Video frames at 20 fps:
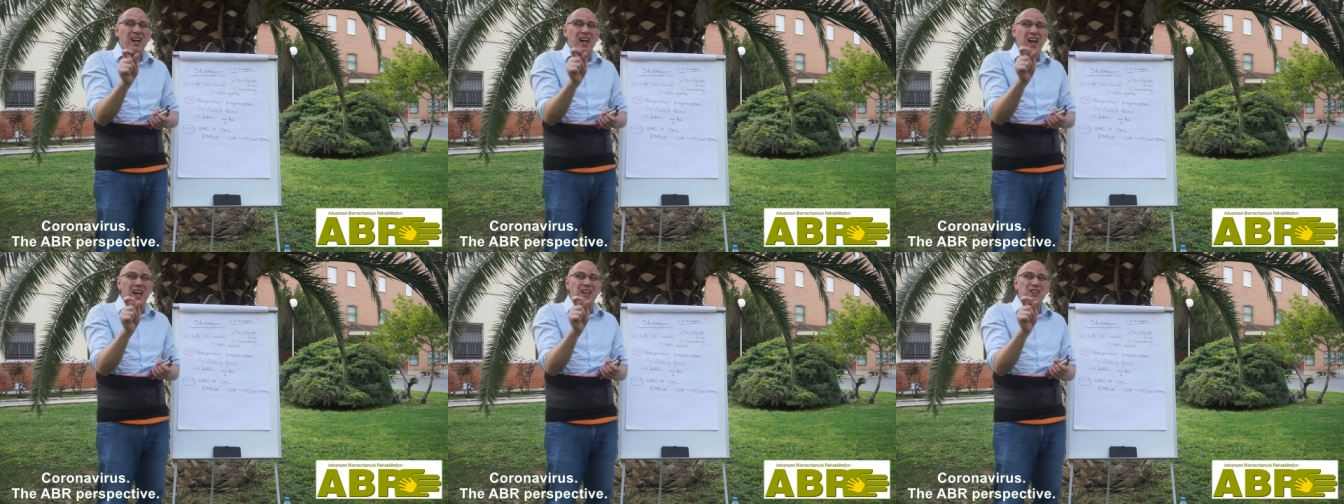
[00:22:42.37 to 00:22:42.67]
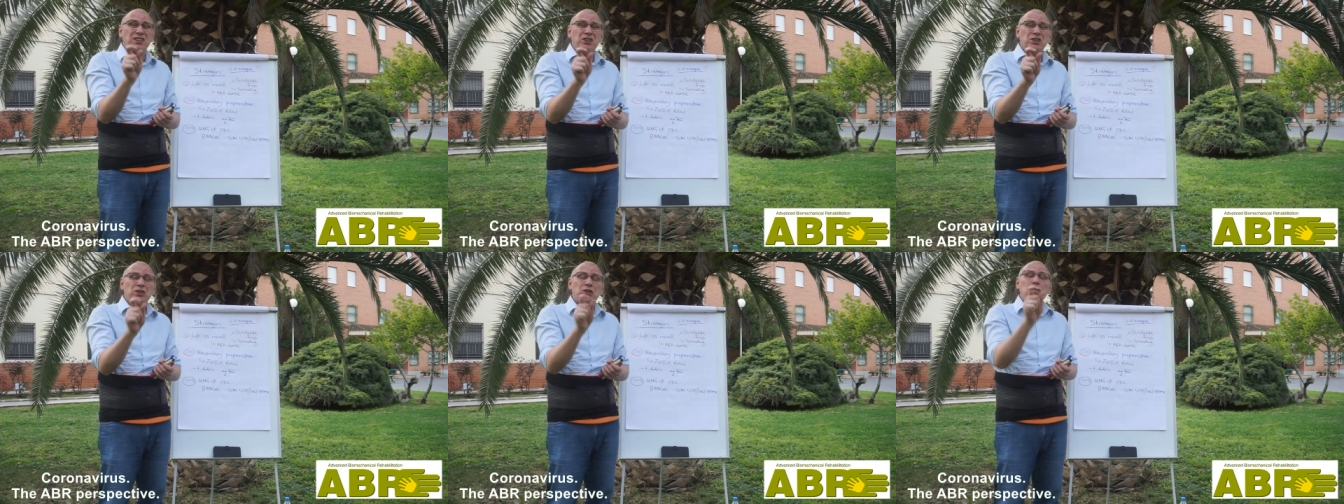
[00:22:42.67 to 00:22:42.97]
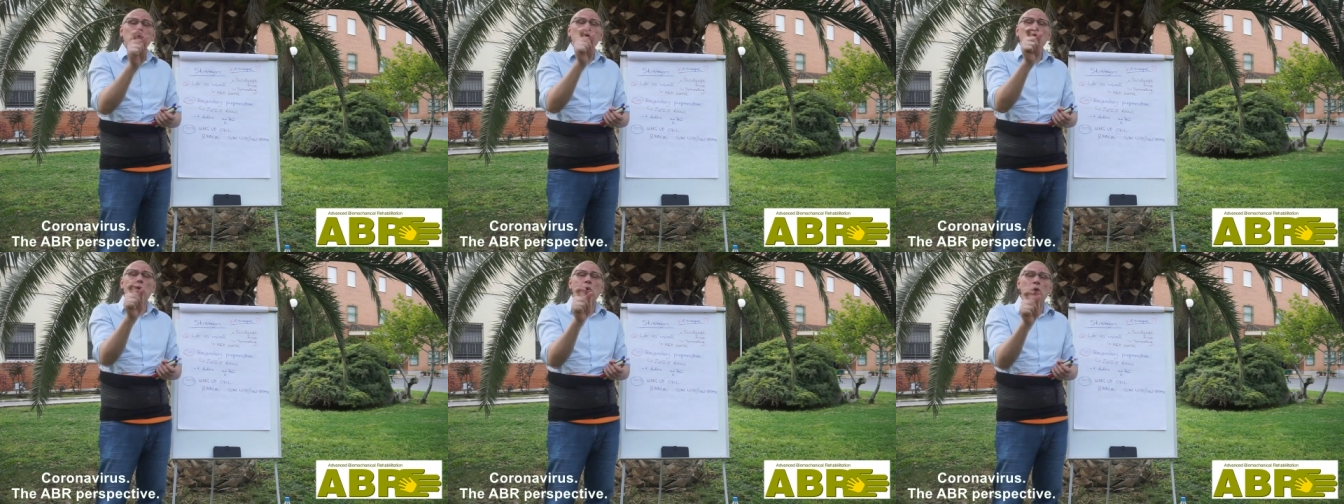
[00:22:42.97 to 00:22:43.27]
a
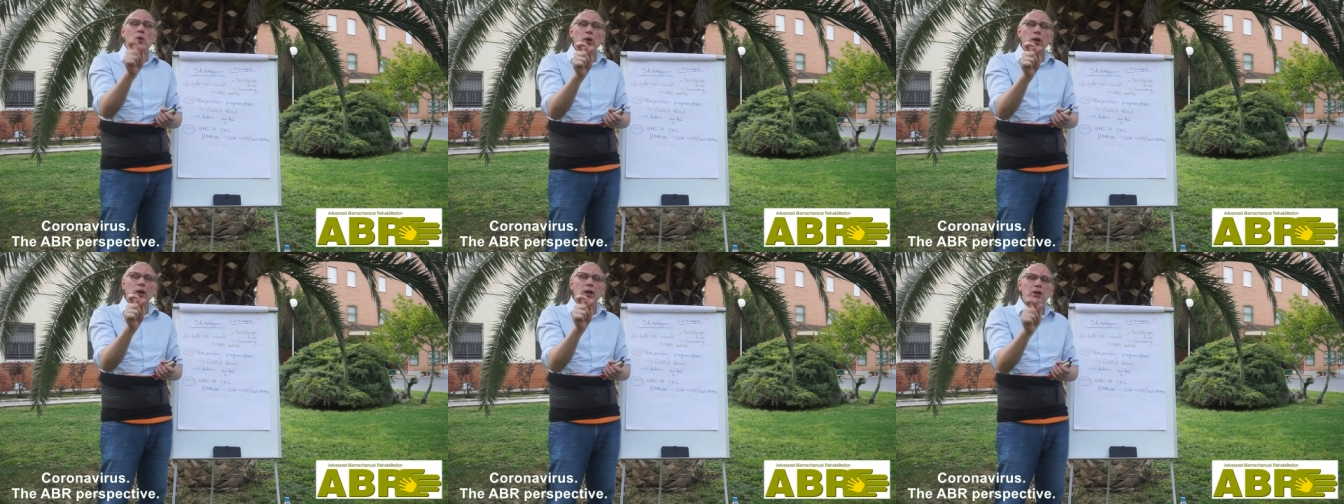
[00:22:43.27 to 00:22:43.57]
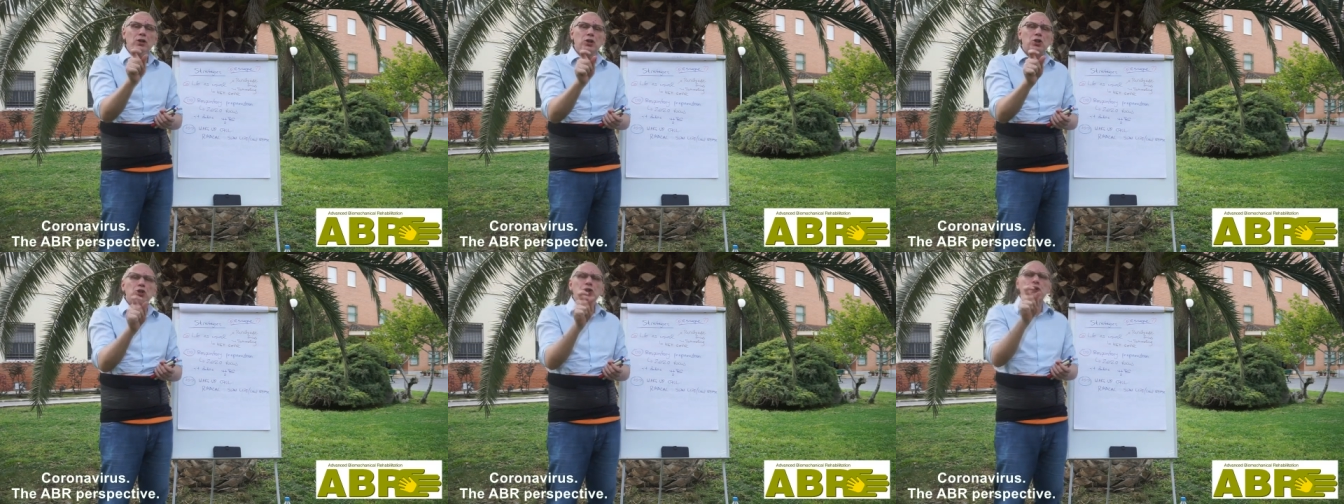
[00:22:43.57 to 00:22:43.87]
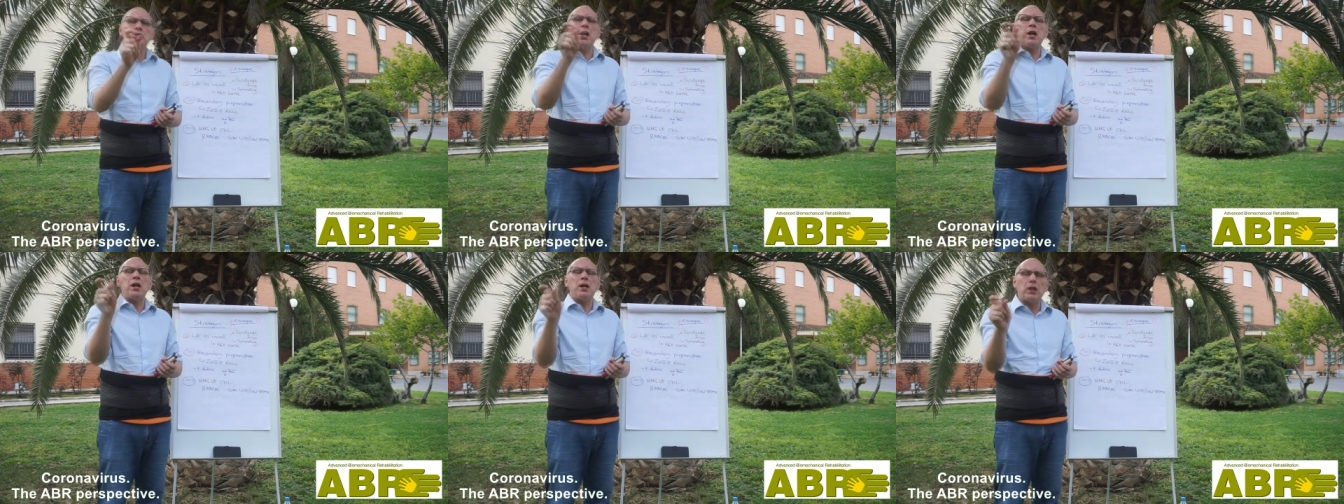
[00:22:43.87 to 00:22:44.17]
stronger
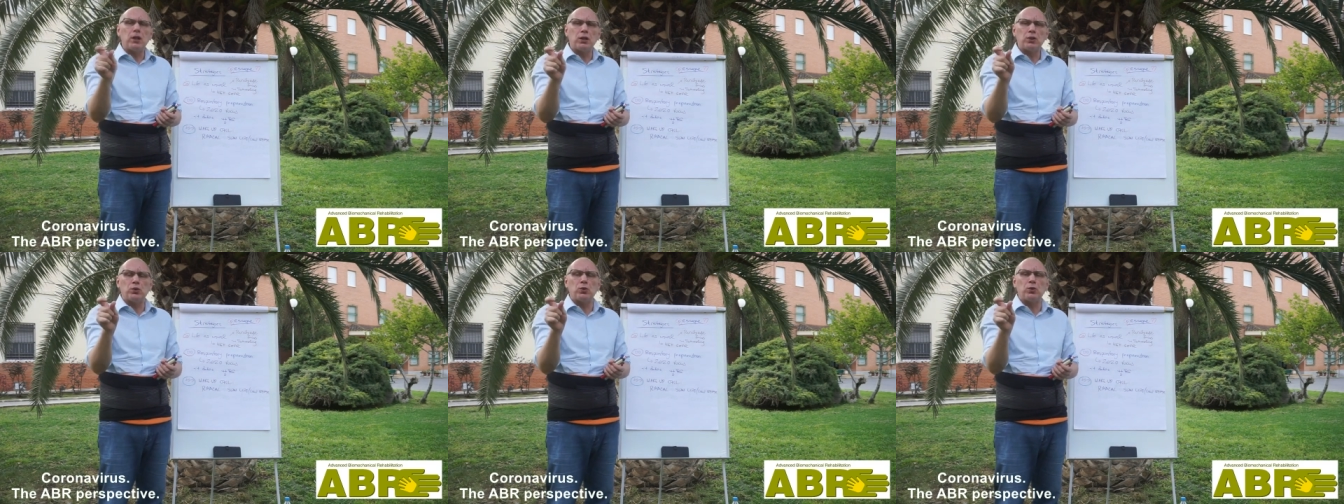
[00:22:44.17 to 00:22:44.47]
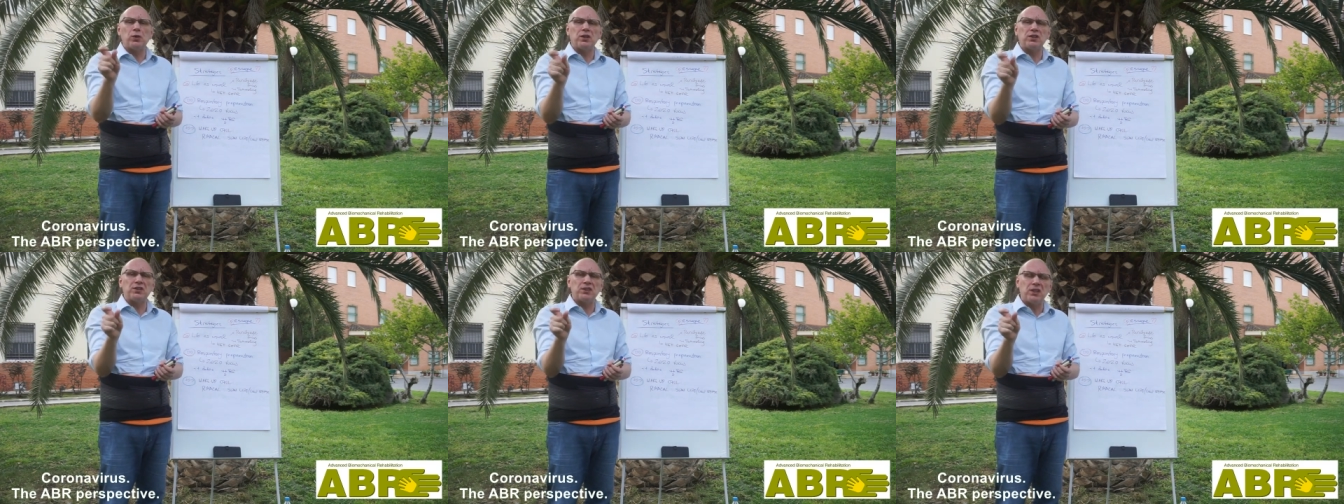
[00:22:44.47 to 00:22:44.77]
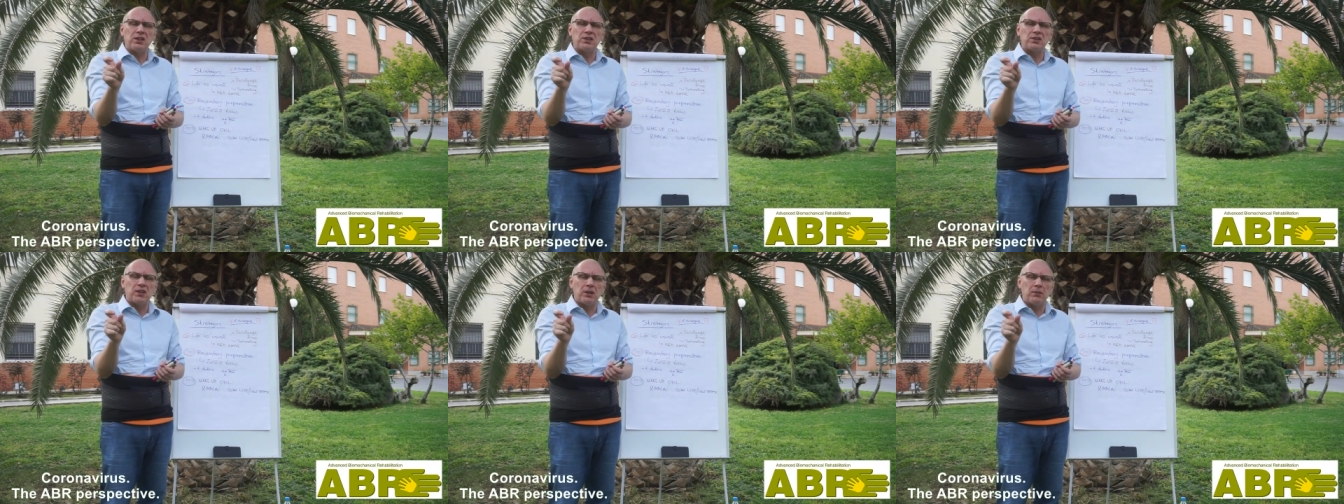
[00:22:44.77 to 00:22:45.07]
shake to the
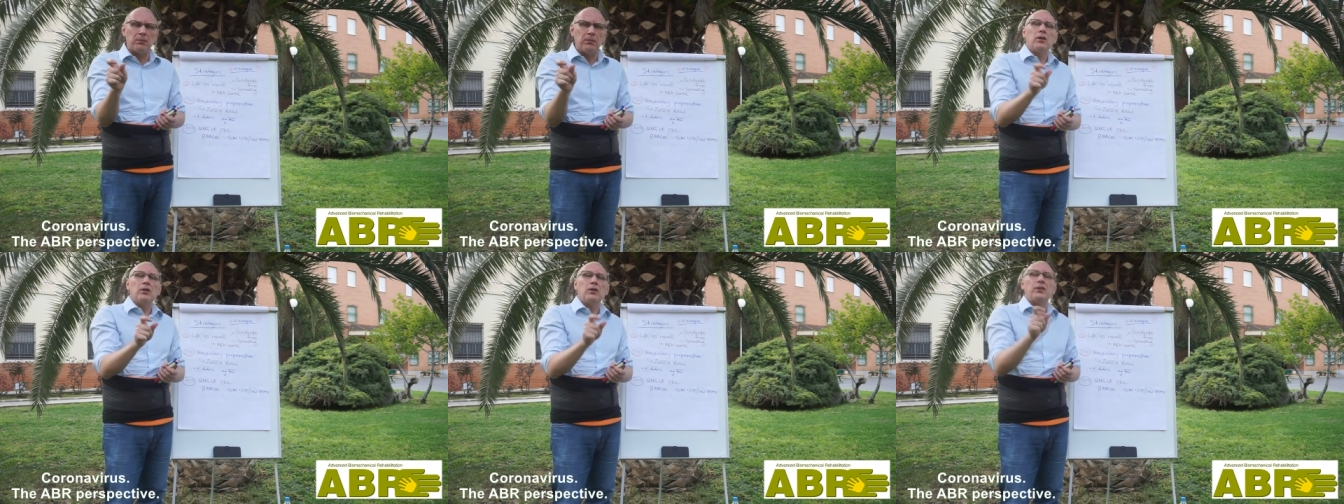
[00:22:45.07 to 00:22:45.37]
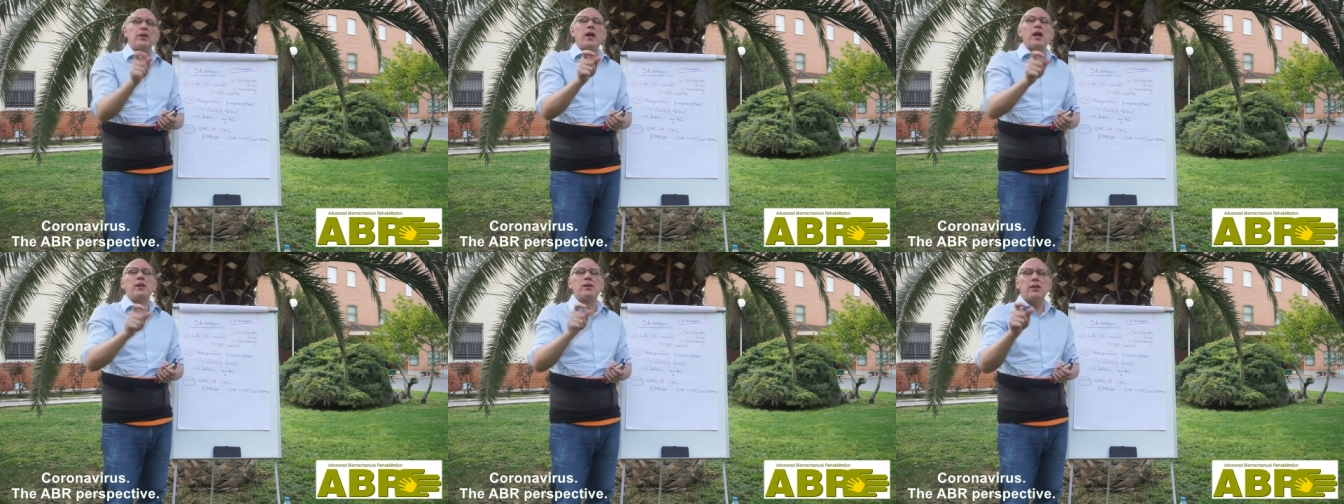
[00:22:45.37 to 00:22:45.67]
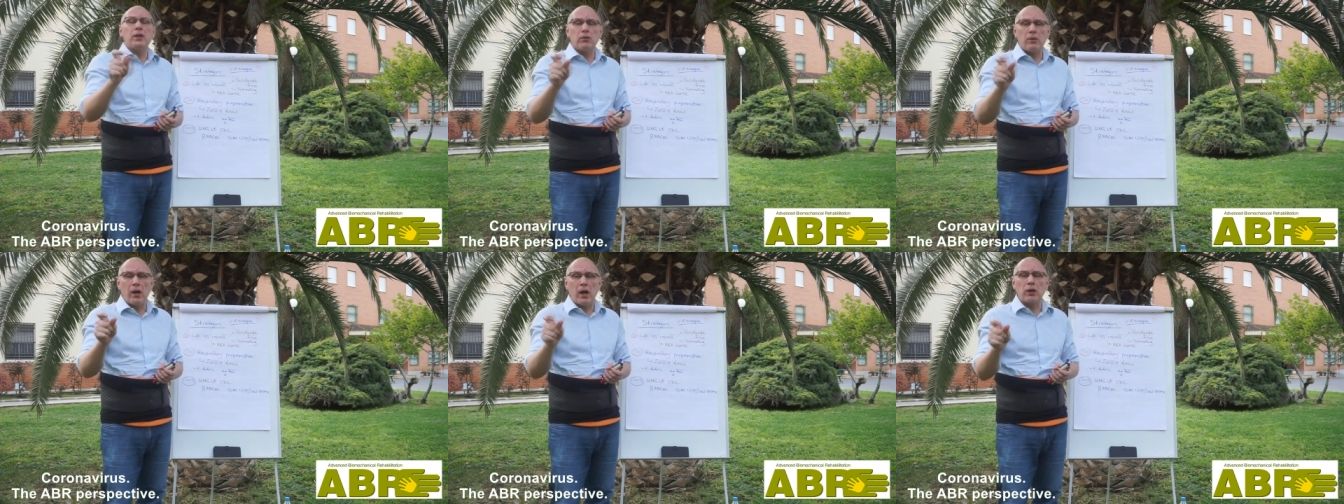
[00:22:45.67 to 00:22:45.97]
system than
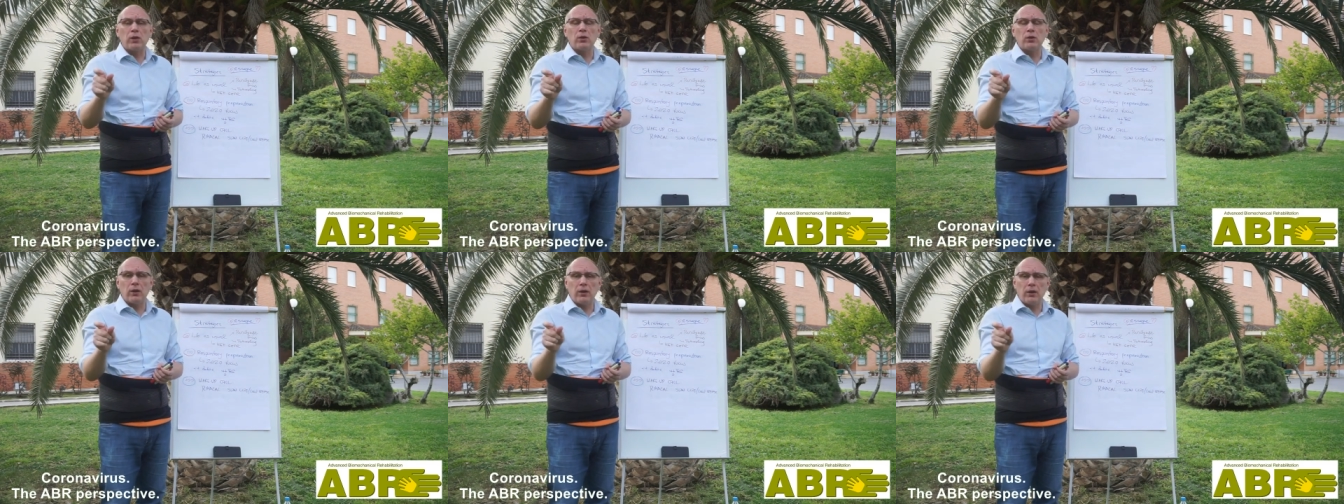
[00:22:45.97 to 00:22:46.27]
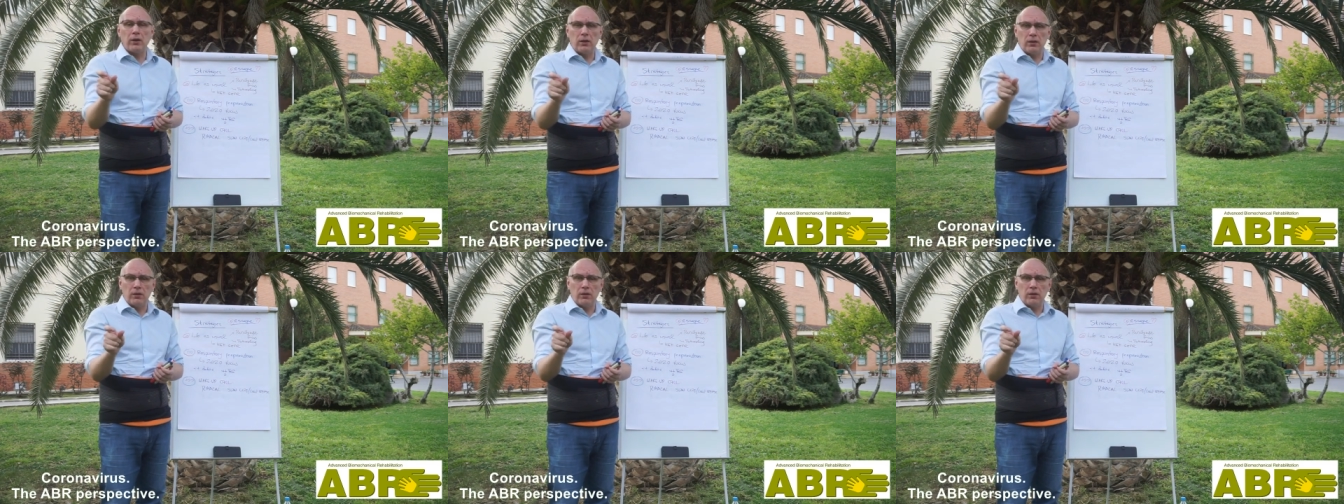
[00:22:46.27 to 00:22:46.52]
the regular